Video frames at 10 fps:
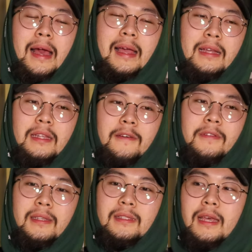I could
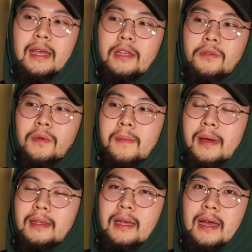definitely say throughout
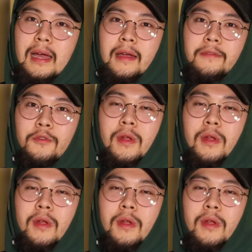my time,